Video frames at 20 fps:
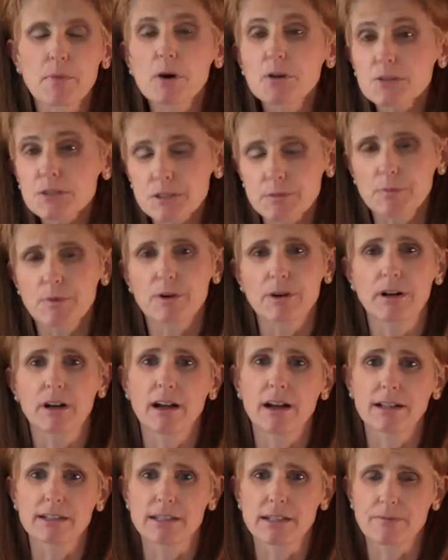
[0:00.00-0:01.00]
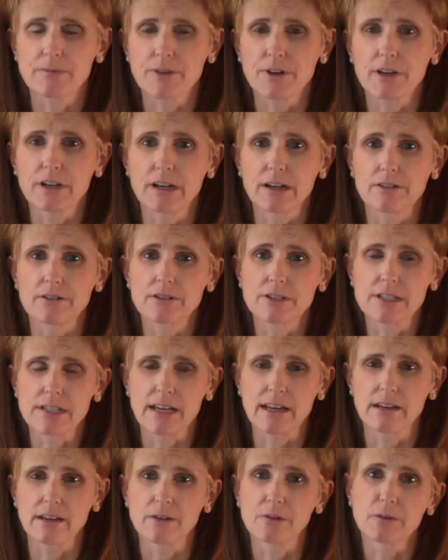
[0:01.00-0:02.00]
most important concept for you to
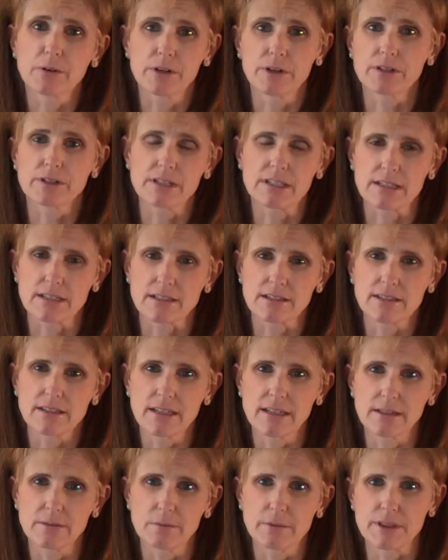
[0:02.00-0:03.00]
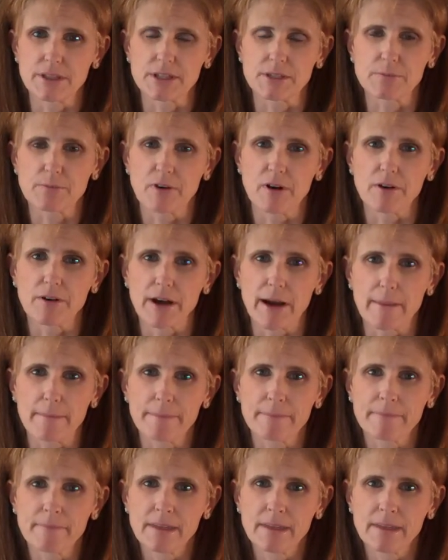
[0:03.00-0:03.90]
understand in order to succeed with this program.